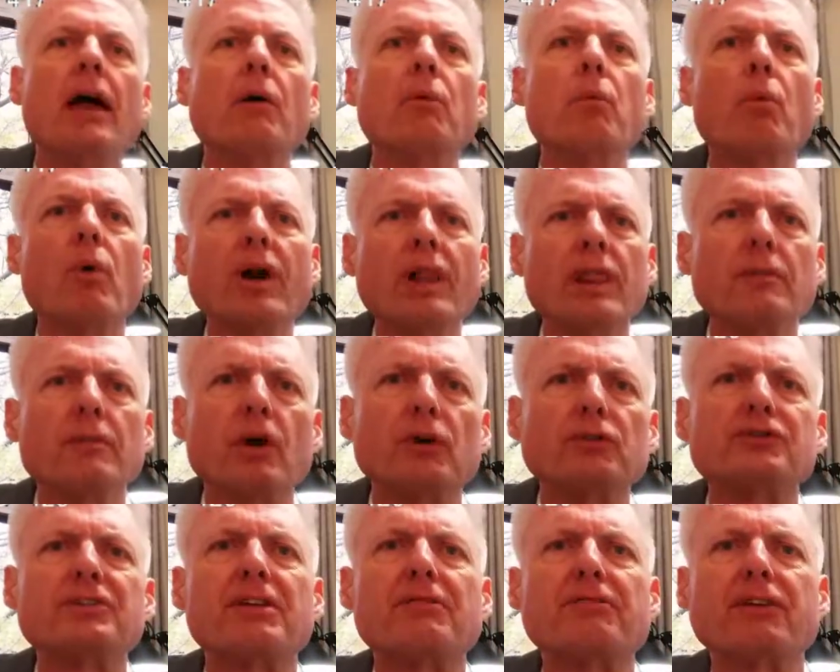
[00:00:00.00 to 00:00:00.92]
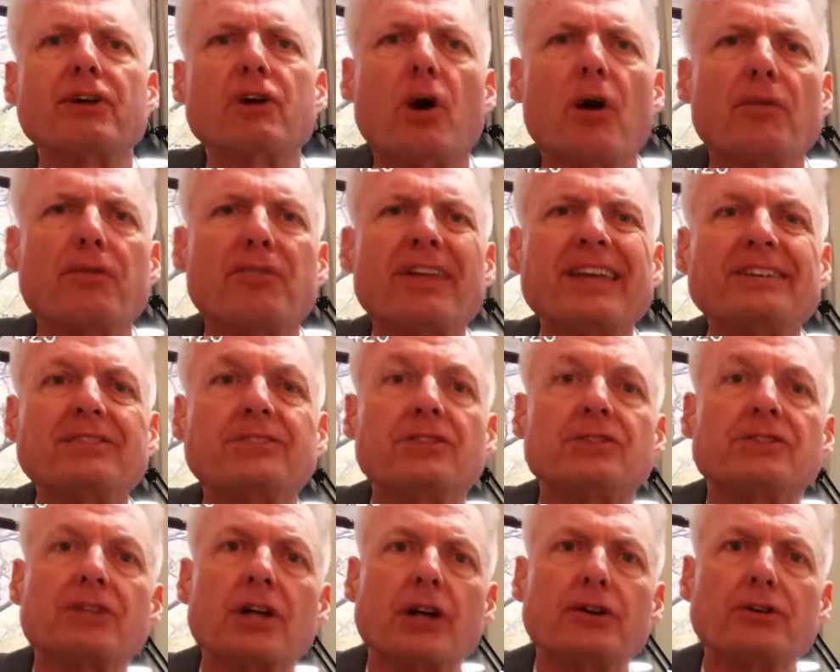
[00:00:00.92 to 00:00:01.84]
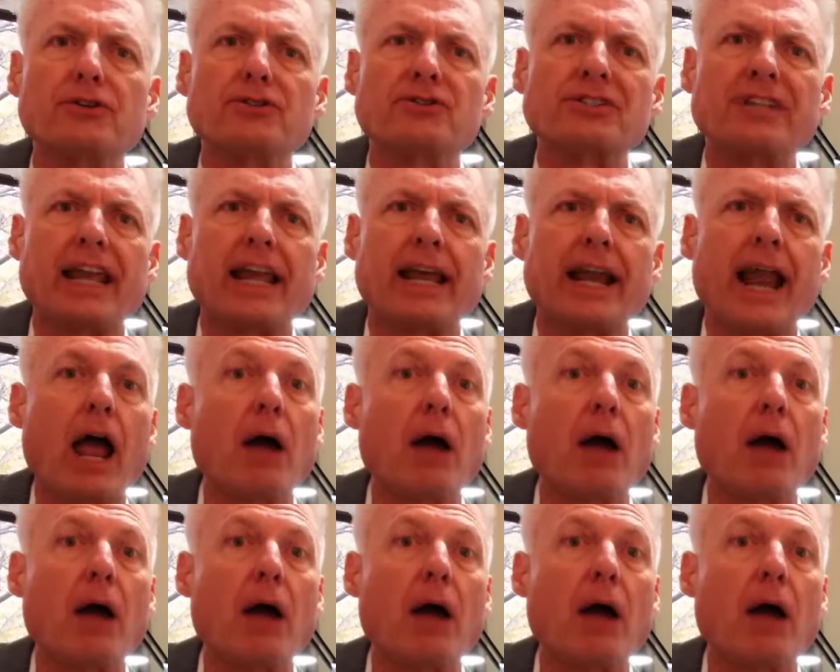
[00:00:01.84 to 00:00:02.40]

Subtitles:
One of the most difficult things is to understand